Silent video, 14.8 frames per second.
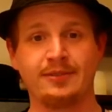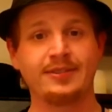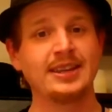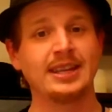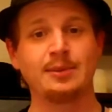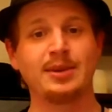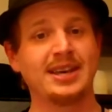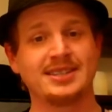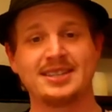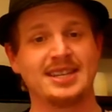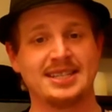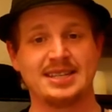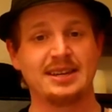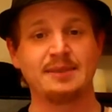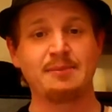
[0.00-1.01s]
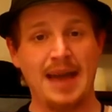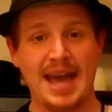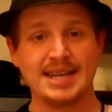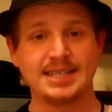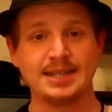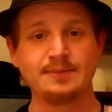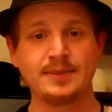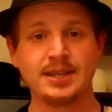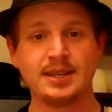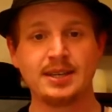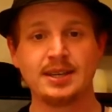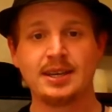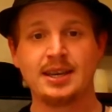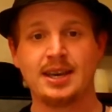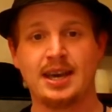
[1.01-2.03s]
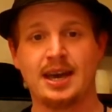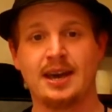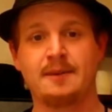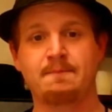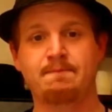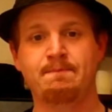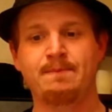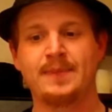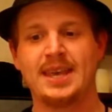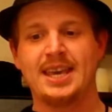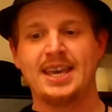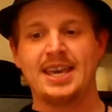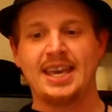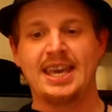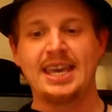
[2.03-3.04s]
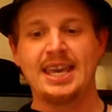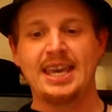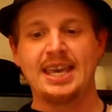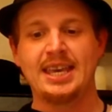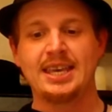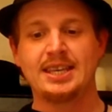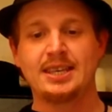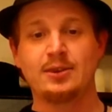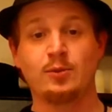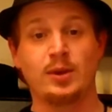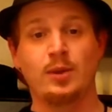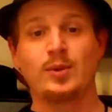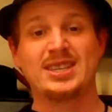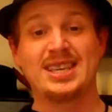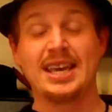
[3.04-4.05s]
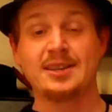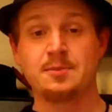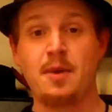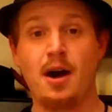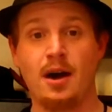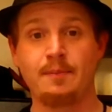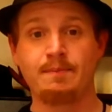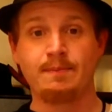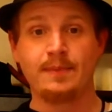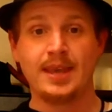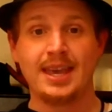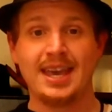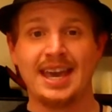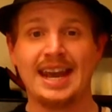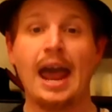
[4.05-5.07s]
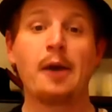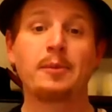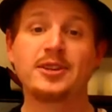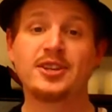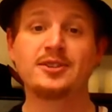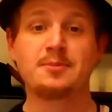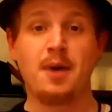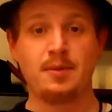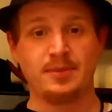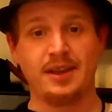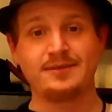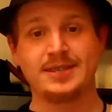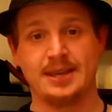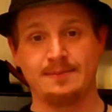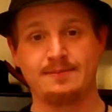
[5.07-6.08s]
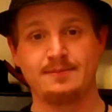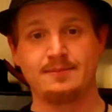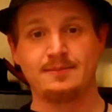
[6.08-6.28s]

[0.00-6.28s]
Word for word: are feeling because it doesn't impact him. Um, he, we, we see his mom and how much his mom loves him.